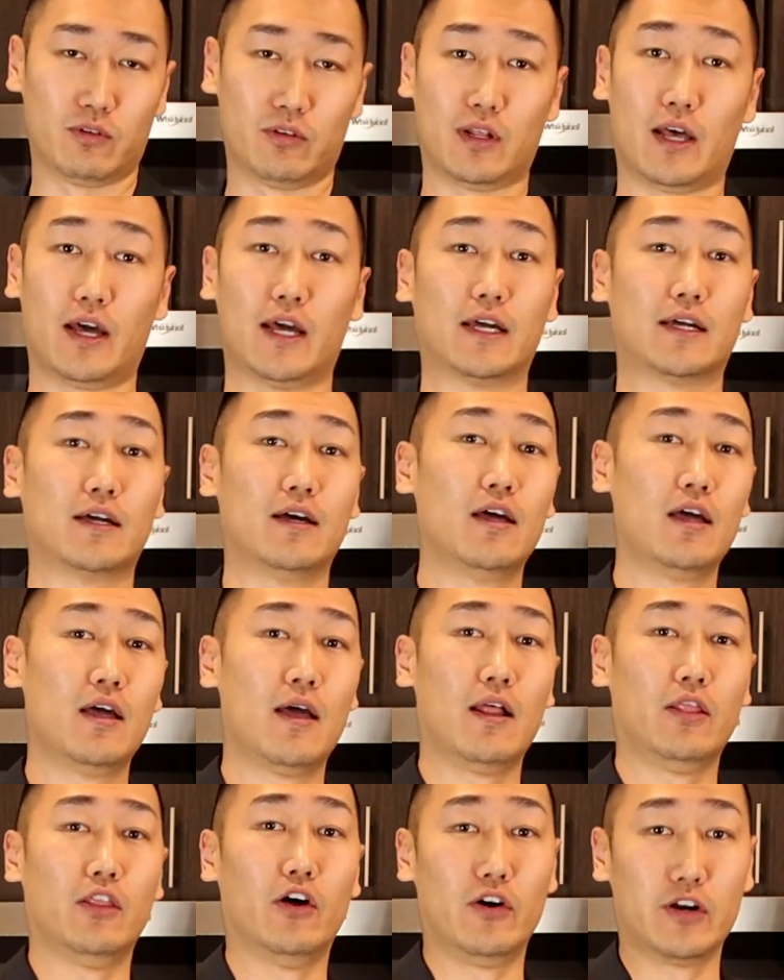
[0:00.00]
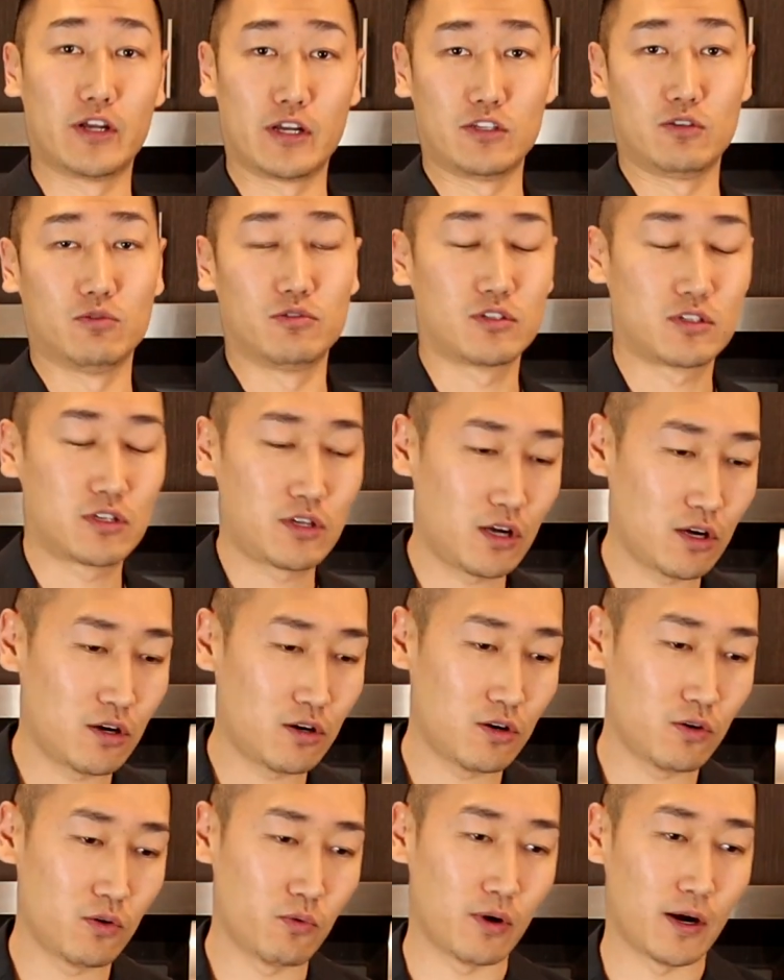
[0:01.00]
like learning a new
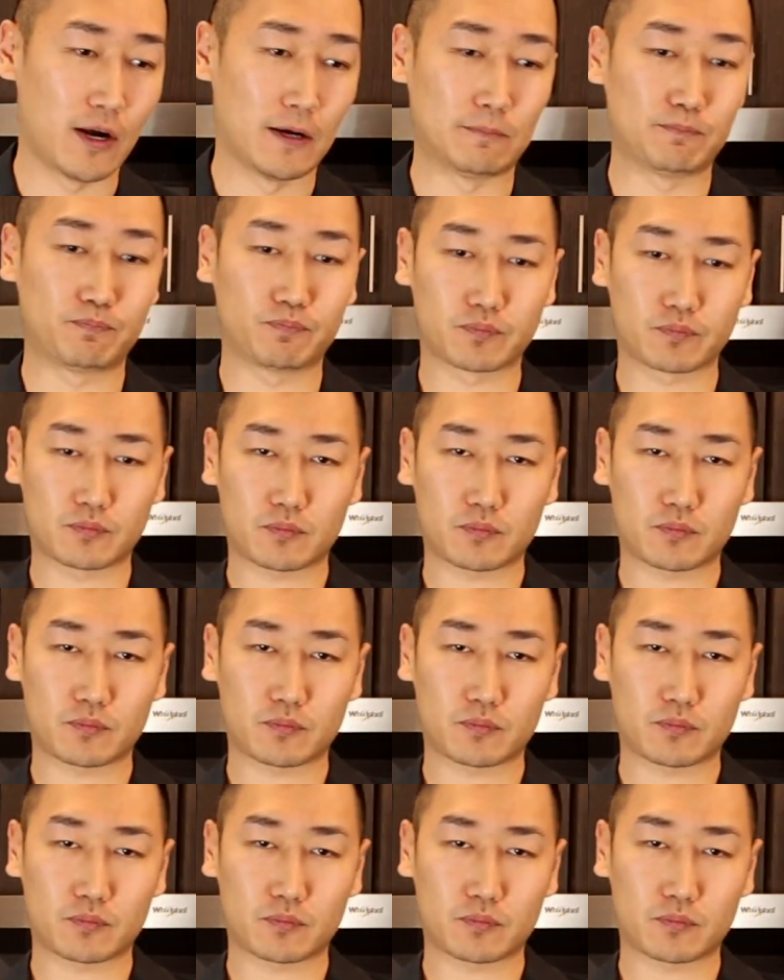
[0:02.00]
skill, right?